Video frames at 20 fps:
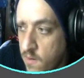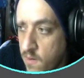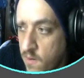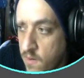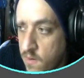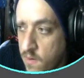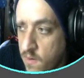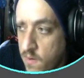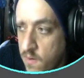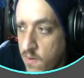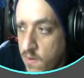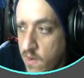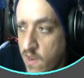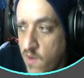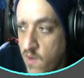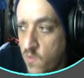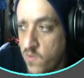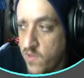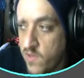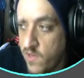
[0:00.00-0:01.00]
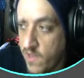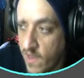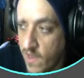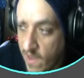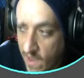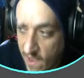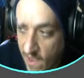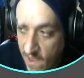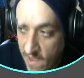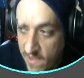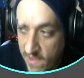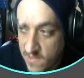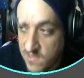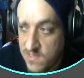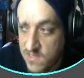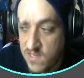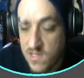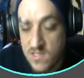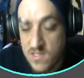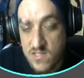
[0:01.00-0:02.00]
Now I can see
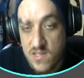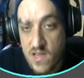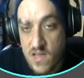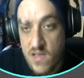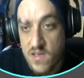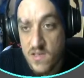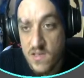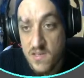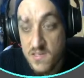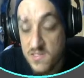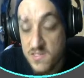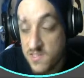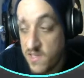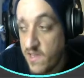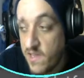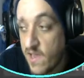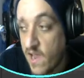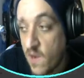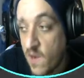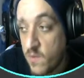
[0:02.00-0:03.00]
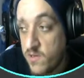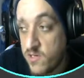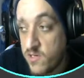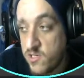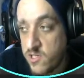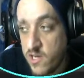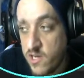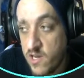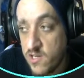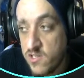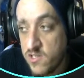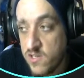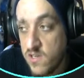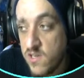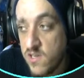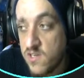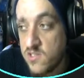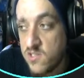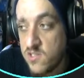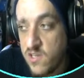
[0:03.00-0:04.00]
the start. You can see how it's changing.
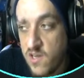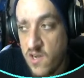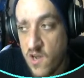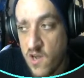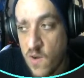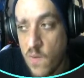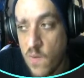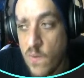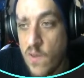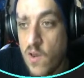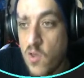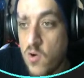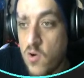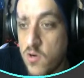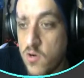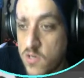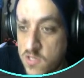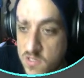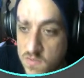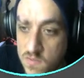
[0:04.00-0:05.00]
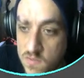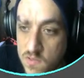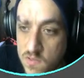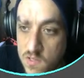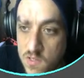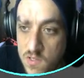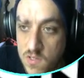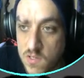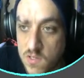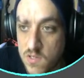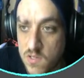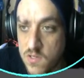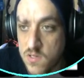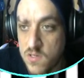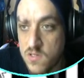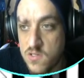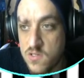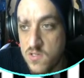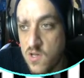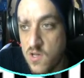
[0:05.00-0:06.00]
So you know how it looks.
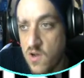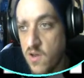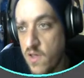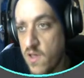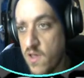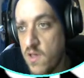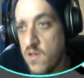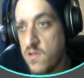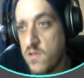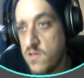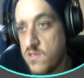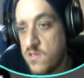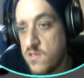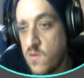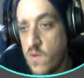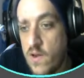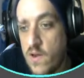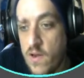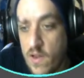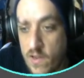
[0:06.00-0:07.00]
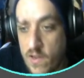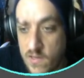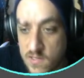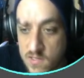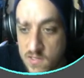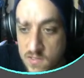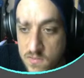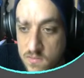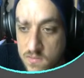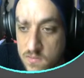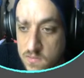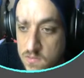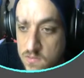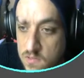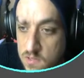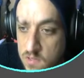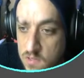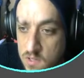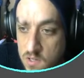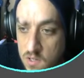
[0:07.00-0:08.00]
So okay, this is quite nice.
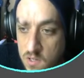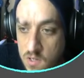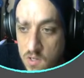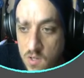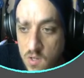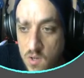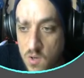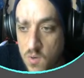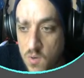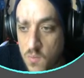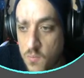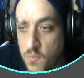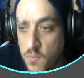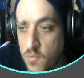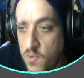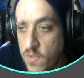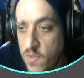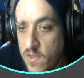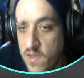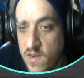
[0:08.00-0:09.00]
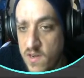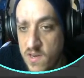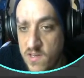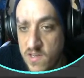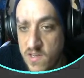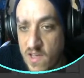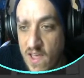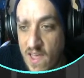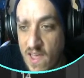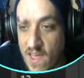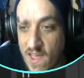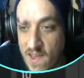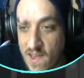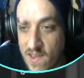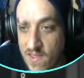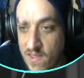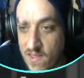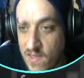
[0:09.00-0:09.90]
But then you need to edit this.